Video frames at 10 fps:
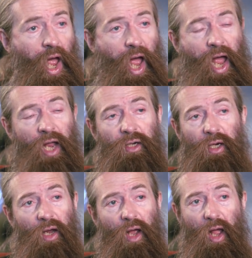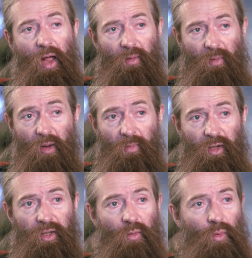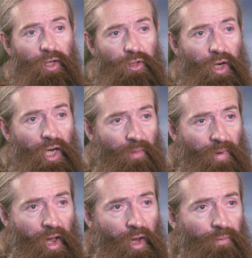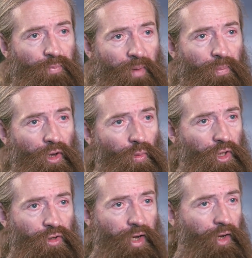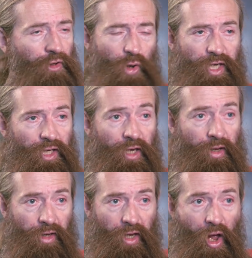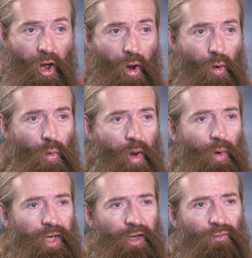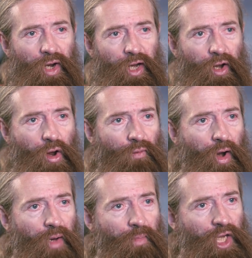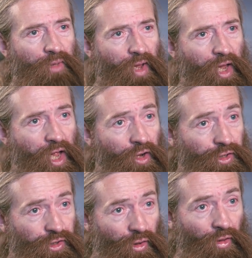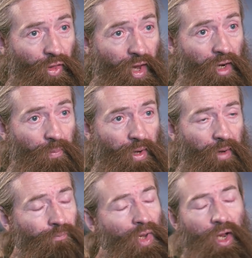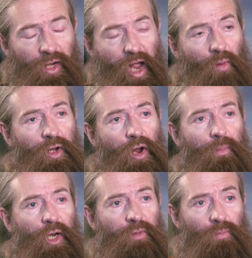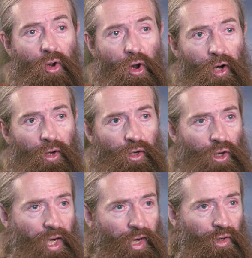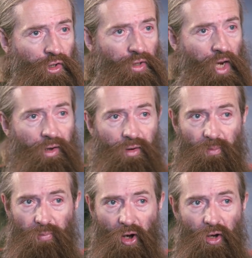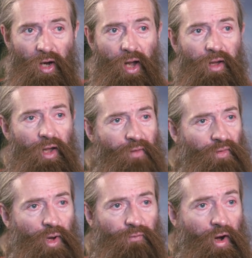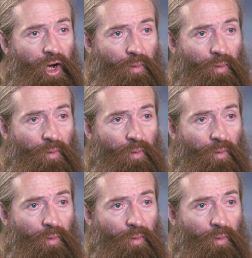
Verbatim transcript: And at the moment, we're talking about people who were treated 20 years ago when we didn't really know very much about how to do the therapy. Now we know much more, and new clinical trials are in progress, and everyone's very